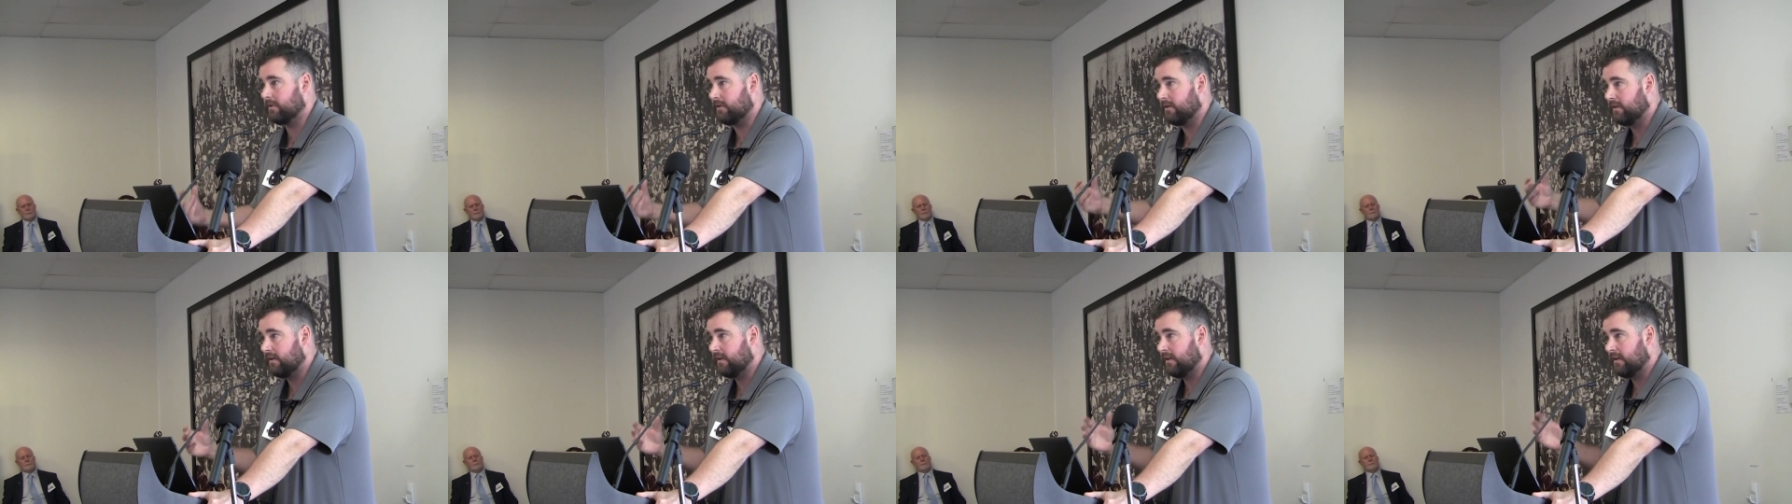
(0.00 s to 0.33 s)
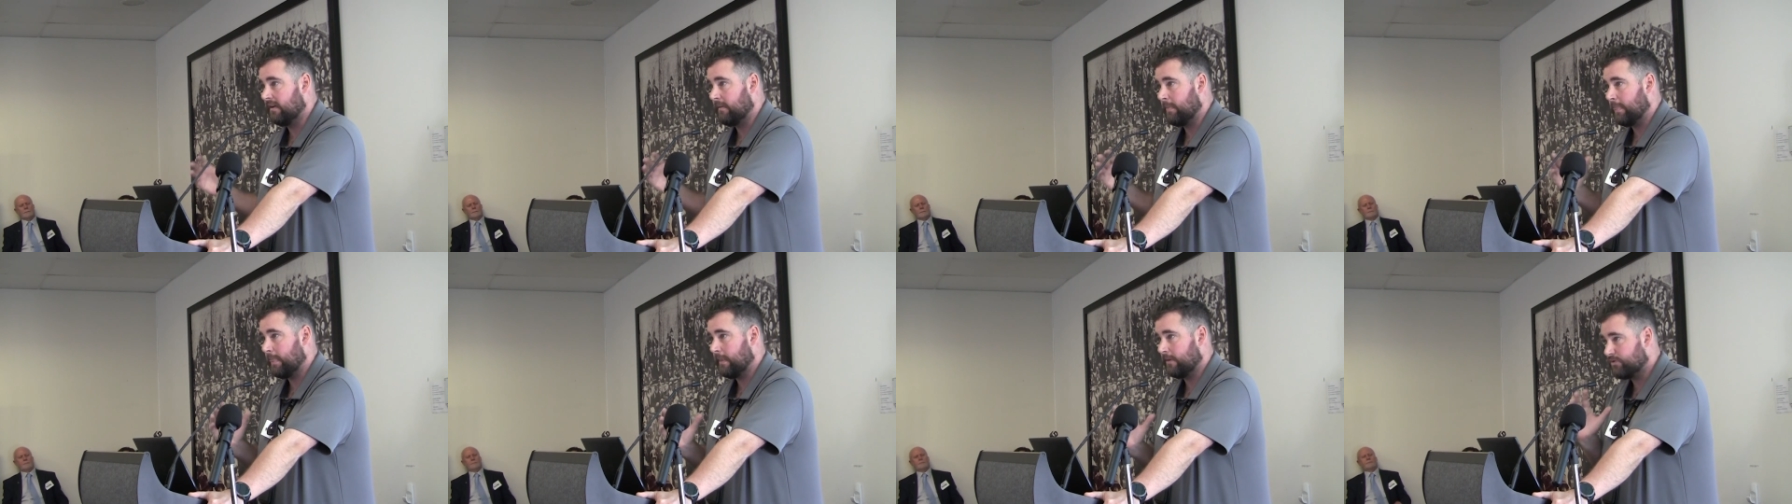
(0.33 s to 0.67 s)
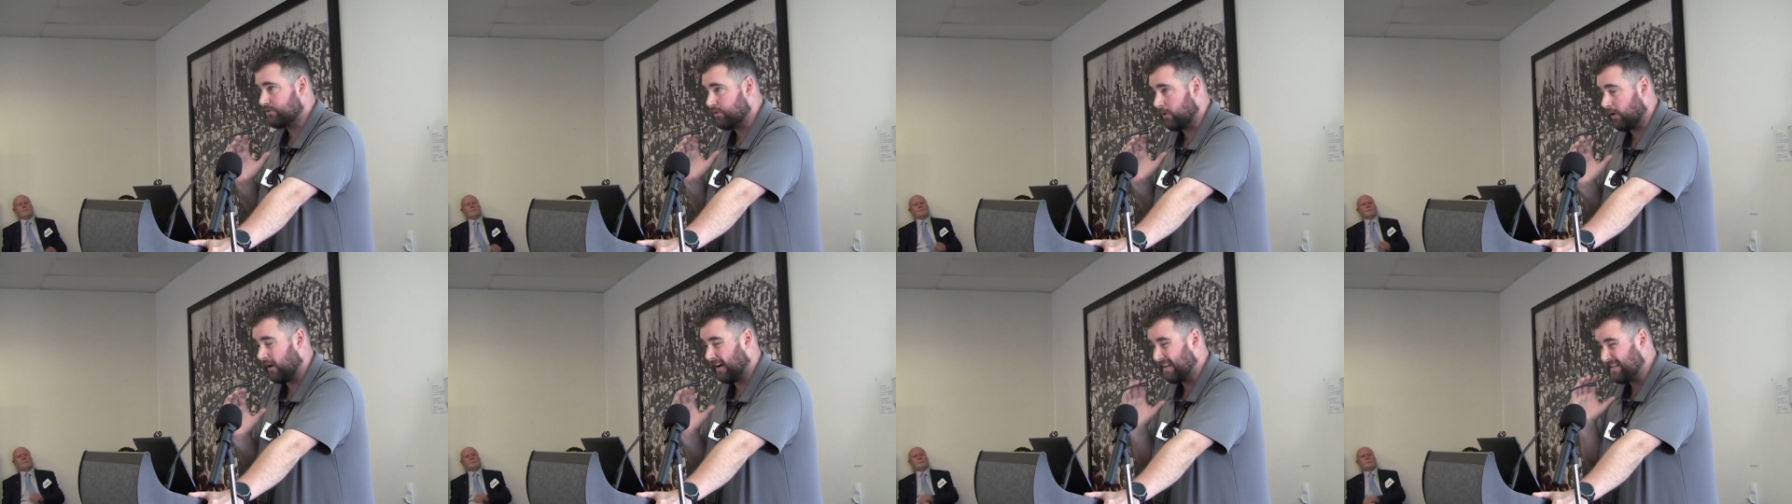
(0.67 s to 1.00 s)
but
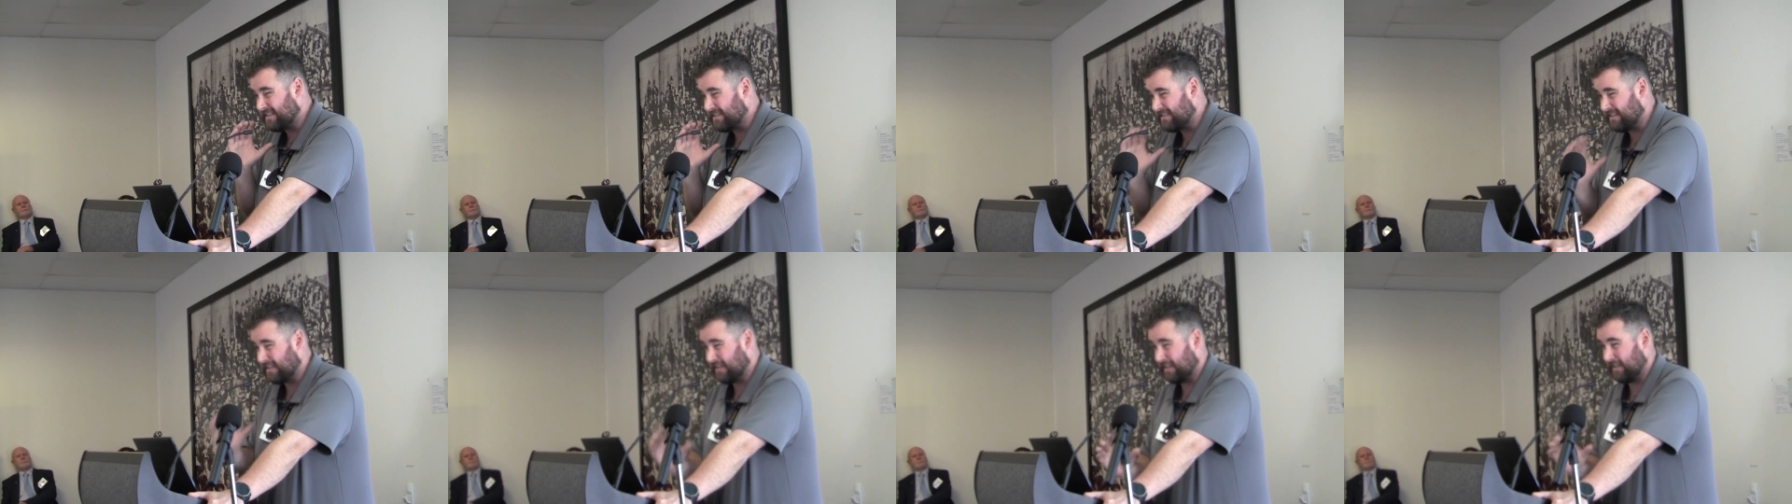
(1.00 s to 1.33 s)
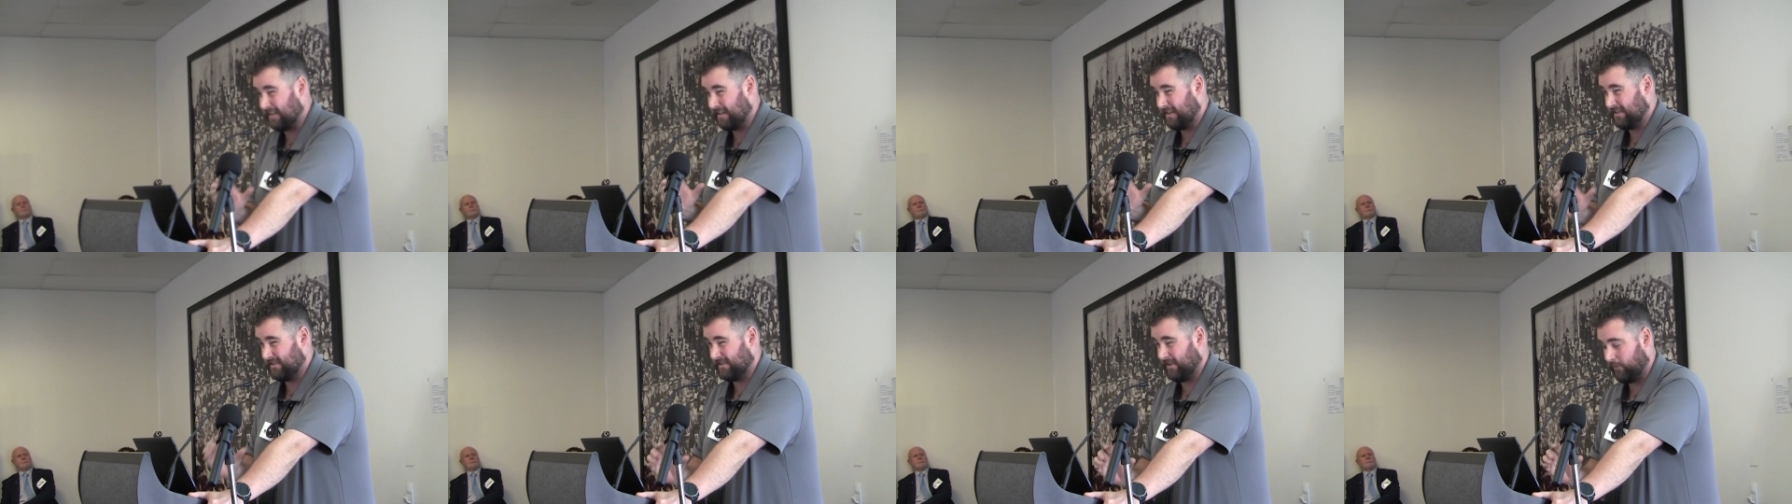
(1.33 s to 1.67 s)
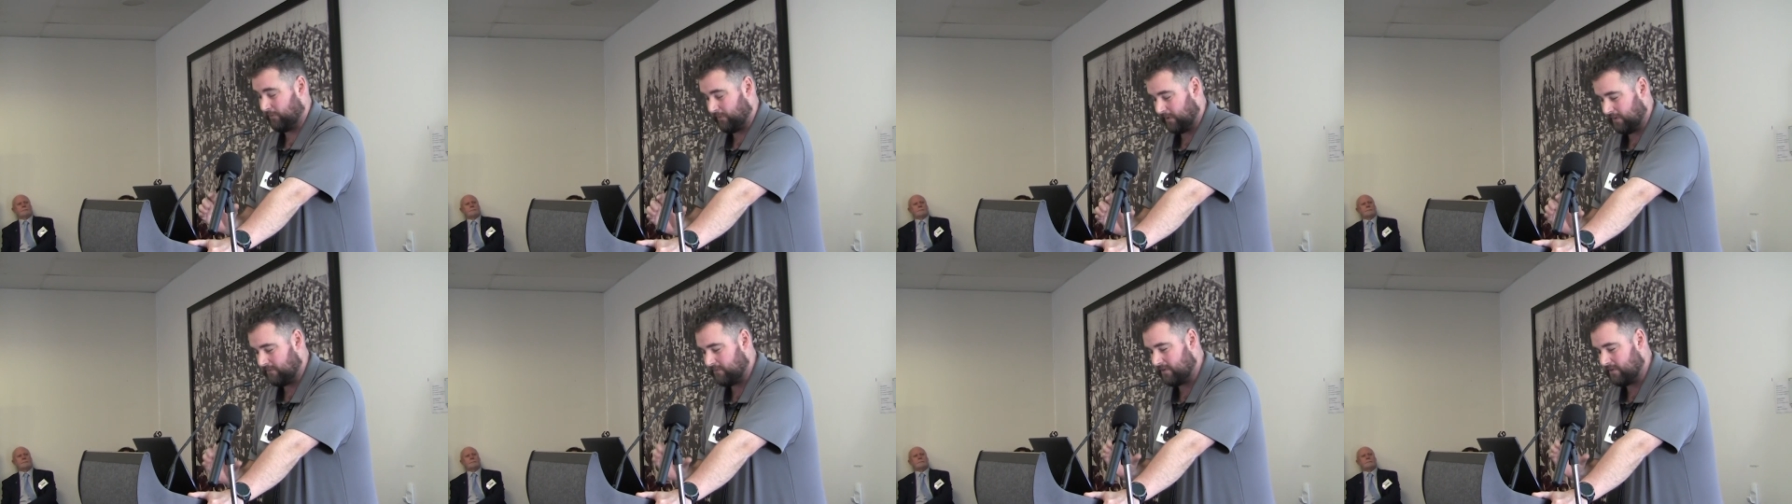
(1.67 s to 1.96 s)
try and see it yourself.